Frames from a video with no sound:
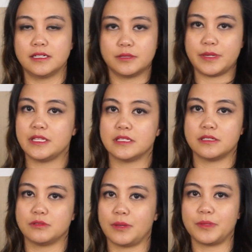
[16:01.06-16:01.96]
I just mean this
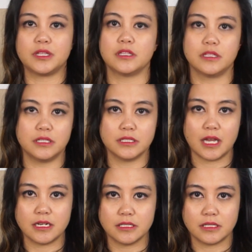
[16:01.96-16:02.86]
is something that the
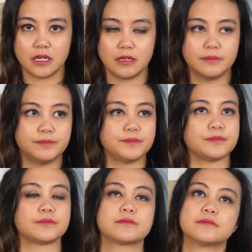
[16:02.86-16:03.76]
designer's done.
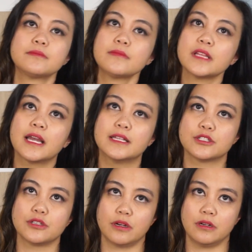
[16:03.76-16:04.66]
And
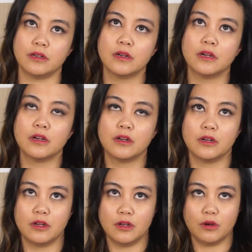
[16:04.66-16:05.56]
so
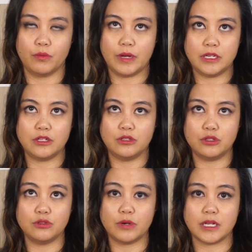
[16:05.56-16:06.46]
when
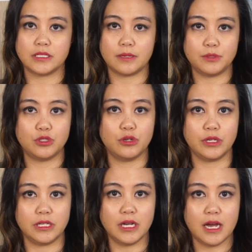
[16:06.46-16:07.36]
you are
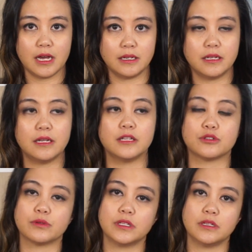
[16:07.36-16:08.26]
substituting yarn,
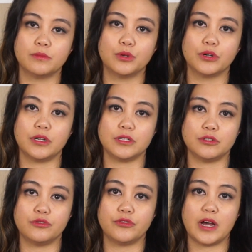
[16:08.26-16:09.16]
it's really important
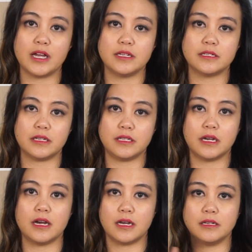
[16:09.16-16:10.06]
to find a
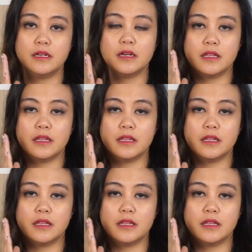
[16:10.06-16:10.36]
yarn